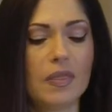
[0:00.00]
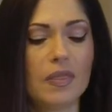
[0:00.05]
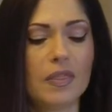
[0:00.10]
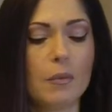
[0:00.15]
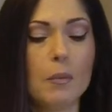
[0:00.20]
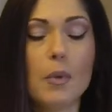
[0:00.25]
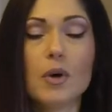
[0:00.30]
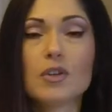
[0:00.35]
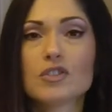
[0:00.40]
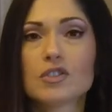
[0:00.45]
The
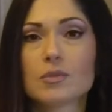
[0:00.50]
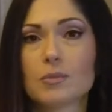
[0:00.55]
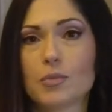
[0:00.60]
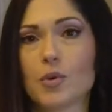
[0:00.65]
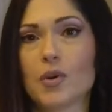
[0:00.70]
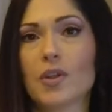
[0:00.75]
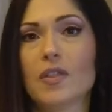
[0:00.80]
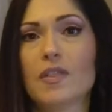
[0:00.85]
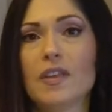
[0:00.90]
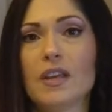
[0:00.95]
most
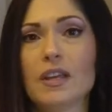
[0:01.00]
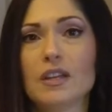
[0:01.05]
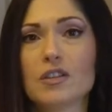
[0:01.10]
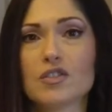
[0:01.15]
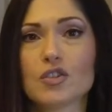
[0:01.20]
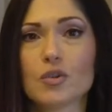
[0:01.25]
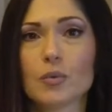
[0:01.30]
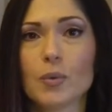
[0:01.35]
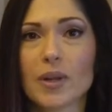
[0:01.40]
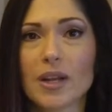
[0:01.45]
important thing
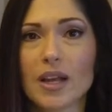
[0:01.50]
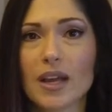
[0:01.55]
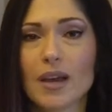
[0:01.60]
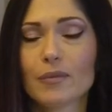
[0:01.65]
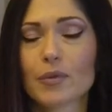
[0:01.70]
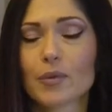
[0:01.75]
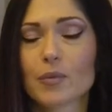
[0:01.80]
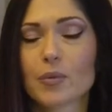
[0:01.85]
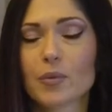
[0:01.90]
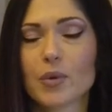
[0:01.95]
is you want to have
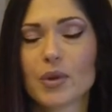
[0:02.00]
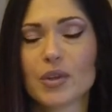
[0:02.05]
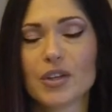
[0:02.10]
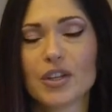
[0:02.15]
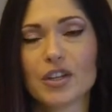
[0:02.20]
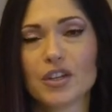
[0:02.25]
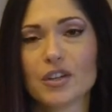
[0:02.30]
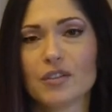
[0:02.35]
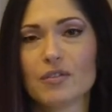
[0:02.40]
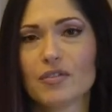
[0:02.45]
a really
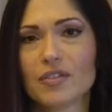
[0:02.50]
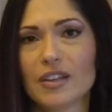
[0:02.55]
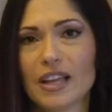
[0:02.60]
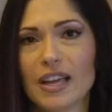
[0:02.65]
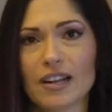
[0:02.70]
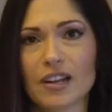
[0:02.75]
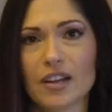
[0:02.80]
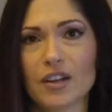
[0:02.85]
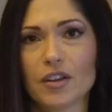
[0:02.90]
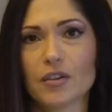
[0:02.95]
good
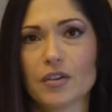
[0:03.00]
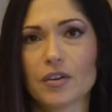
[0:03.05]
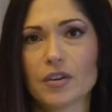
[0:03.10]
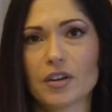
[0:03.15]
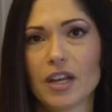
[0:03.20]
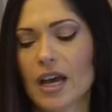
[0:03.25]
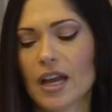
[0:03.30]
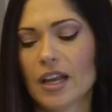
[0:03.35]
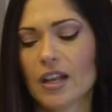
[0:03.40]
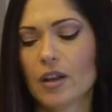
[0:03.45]
flat iron.
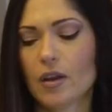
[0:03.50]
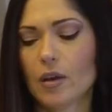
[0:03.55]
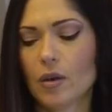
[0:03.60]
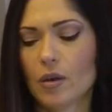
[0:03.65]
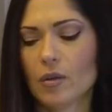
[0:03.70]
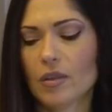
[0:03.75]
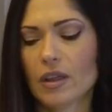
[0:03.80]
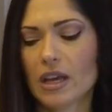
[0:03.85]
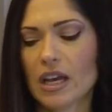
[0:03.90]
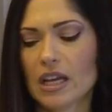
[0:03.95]
I
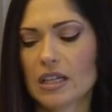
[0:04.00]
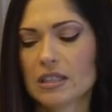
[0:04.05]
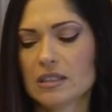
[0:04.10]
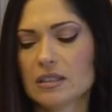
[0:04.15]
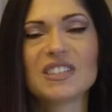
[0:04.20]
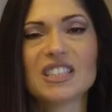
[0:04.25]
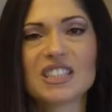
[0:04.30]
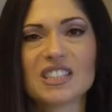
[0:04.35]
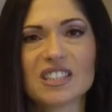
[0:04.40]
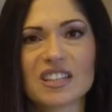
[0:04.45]
know that
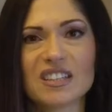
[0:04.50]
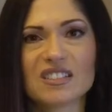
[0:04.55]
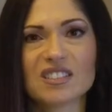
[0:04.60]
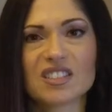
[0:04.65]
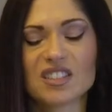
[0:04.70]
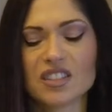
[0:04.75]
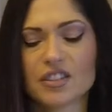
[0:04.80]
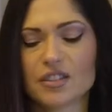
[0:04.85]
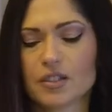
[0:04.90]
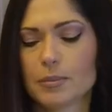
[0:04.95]
it sounds a
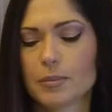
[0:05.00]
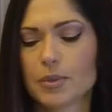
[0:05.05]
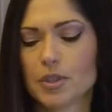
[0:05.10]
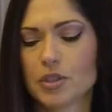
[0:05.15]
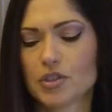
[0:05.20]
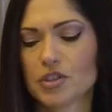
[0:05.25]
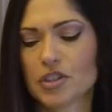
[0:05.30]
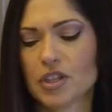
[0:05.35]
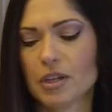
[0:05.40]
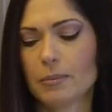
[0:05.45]
little
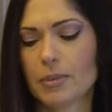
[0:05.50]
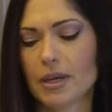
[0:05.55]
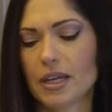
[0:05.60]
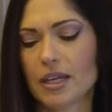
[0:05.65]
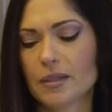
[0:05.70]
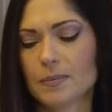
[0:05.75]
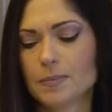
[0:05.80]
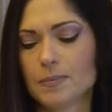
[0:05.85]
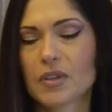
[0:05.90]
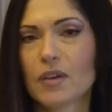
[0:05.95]
bougie,
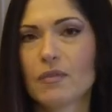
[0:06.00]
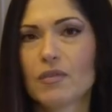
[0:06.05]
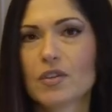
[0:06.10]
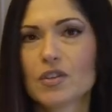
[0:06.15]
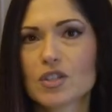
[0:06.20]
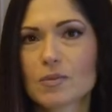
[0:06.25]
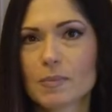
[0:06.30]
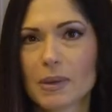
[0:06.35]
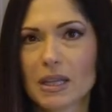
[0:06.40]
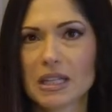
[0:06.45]
but if you
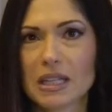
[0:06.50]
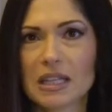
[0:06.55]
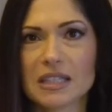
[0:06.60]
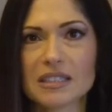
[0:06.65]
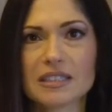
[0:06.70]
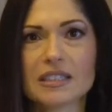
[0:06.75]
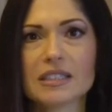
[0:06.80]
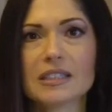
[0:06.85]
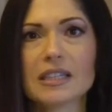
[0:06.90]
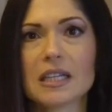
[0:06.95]
spend
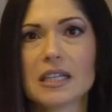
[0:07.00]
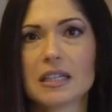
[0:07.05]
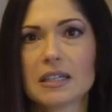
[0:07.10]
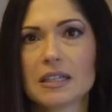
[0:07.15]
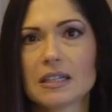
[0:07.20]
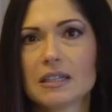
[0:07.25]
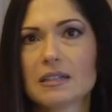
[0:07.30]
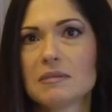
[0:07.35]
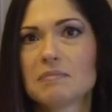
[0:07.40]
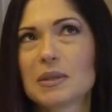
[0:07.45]
less
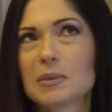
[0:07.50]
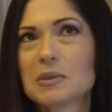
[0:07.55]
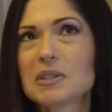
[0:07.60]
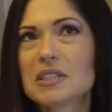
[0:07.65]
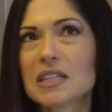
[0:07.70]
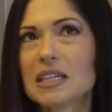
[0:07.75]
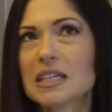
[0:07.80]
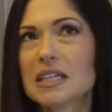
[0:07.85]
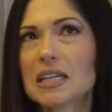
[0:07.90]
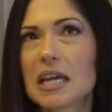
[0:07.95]
than, I would
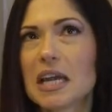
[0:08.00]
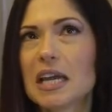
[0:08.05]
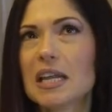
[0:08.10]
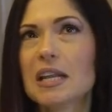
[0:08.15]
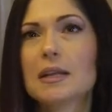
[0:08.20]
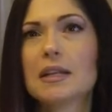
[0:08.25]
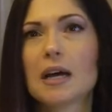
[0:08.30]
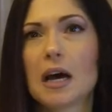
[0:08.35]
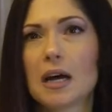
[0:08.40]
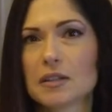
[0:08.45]

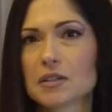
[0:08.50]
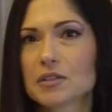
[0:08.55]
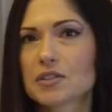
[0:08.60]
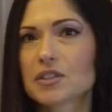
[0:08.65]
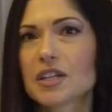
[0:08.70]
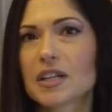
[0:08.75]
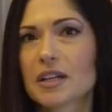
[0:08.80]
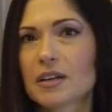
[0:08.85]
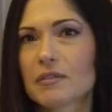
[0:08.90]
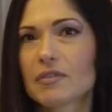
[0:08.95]
say $80
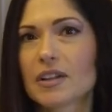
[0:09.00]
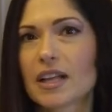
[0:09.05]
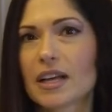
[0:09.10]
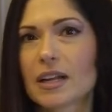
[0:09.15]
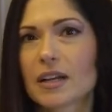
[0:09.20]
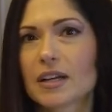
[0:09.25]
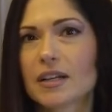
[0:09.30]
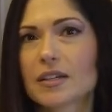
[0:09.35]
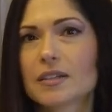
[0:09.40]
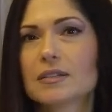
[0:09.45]
on a flat
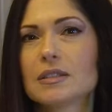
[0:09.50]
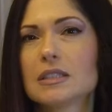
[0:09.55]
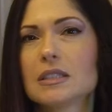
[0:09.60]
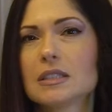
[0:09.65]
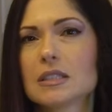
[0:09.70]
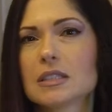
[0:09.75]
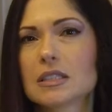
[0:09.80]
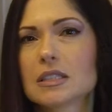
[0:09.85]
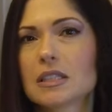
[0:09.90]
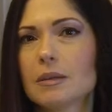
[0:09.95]
iron,
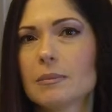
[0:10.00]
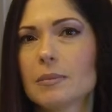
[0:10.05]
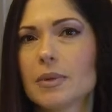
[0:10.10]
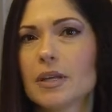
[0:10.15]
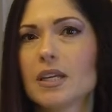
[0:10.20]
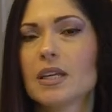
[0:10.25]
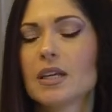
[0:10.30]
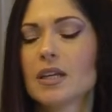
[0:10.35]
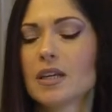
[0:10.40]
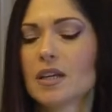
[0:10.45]
it's gonna
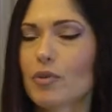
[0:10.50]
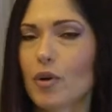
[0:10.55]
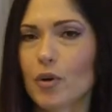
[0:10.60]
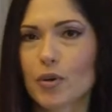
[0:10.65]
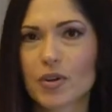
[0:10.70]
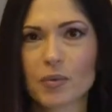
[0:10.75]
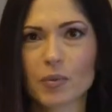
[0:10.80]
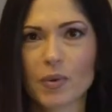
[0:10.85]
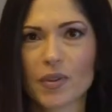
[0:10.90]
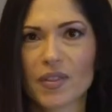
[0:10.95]
be
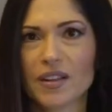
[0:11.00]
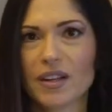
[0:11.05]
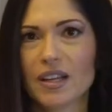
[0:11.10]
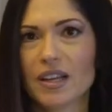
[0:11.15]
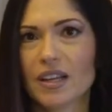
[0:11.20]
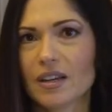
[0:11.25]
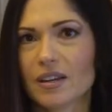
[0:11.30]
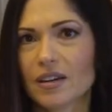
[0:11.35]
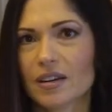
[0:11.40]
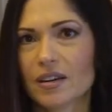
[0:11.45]
broken within a
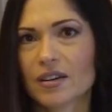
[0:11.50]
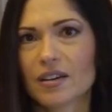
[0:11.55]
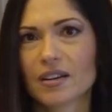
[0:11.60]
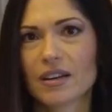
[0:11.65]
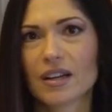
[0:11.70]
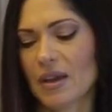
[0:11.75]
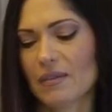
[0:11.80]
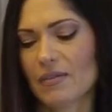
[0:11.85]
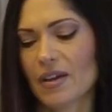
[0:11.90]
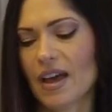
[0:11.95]
year.
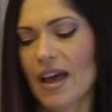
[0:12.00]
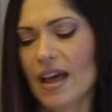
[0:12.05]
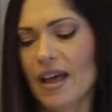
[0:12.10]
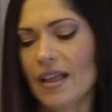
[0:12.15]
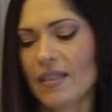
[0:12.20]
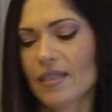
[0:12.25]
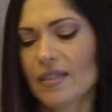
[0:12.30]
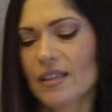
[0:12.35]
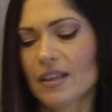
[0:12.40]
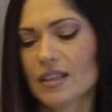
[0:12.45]
I've
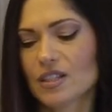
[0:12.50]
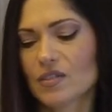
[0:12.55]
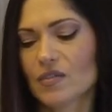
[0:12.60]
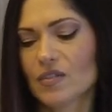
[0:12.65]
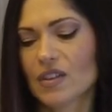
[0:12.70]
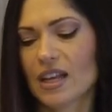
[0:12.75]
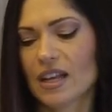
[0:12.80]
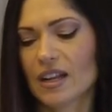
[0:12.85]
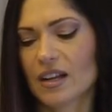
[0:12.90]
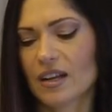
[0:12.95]
had this
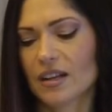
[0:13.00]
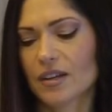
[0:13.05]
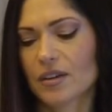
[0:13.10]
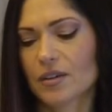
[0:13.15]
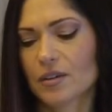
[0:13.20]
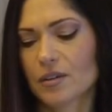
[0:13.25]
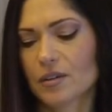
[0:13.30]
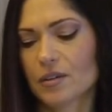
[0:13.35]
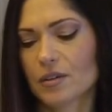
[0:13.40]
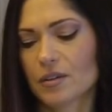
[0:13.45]
flat
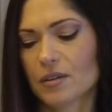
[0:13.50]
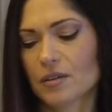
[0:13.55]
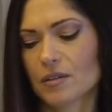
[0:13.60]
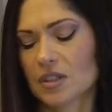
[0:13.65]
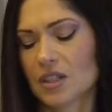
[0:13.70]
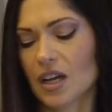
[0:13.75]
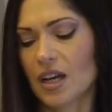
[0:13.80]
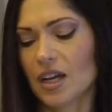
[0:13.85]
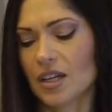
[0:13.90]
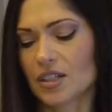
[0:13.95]
iron,
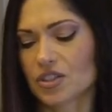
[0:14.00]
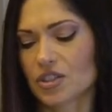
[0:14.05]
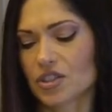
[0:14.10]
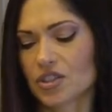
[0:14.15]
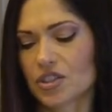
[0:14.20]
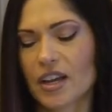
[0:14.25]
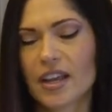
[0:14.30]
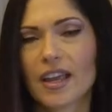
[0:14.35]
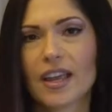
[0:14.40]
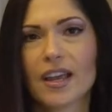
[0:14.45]

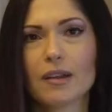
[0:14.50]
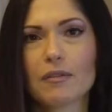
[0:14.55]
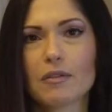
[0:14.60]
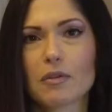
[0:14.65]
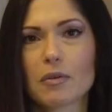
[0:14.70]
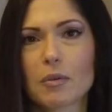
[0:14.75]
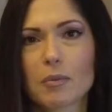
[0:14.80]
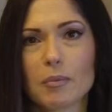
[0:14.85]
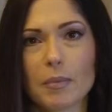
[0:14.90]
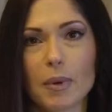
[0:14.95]
gosh, I can't even
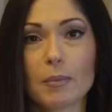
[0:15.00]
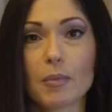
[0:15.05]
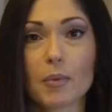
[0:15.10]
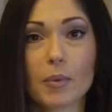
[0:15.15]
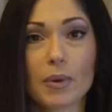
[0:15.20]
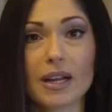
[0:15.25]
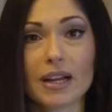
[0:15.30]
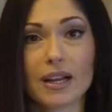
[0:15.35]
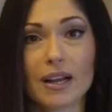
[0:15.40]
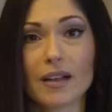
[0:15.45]
remember
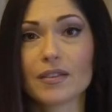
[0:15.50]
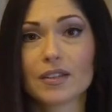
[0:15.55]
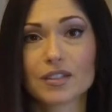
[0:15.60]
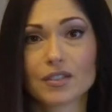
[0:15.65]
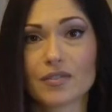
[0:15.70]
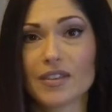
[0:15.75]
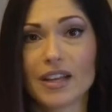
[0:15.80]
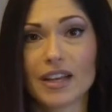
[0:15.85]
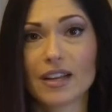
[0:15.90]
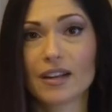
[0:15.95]
when I got this
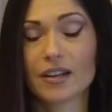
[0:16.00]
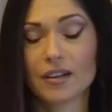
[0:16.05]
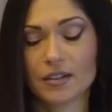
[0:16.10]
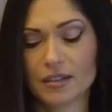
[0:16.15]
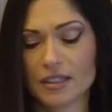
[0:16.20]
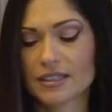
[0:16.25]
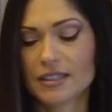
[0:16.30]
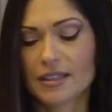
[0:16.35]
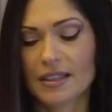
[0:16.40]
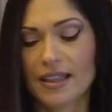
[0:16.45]
flat iron.
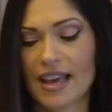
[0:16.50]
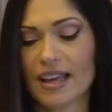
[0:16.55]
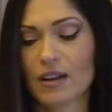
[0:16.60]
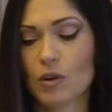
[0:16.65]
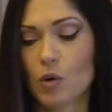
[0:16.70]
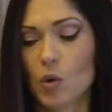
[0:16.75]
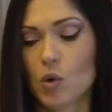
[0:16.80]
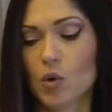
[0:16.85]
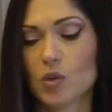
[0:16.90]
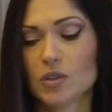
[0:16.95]
It's that
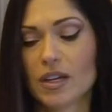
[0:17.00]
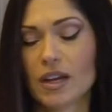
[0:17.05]
old.